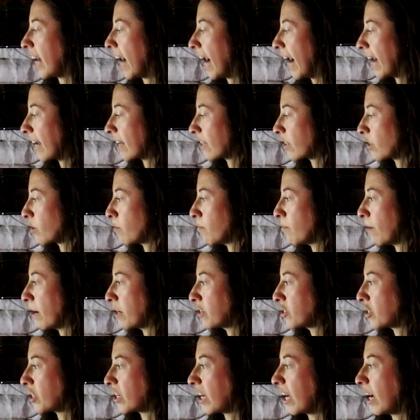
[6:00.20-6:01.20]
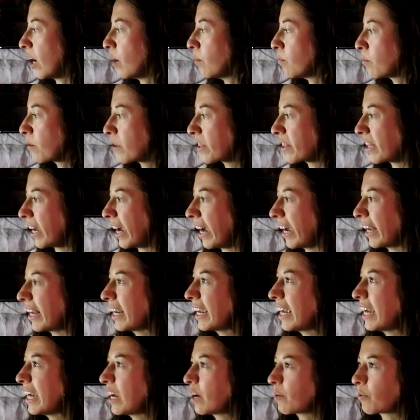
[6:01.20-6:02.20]
add a little bungee to help with that.
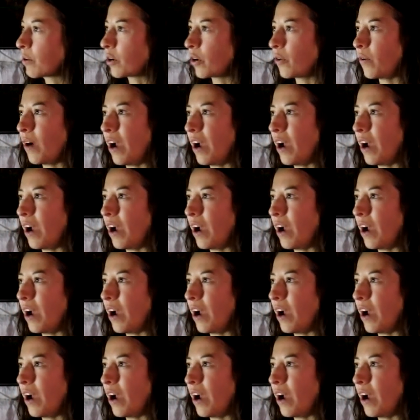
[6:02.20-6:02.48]
We don't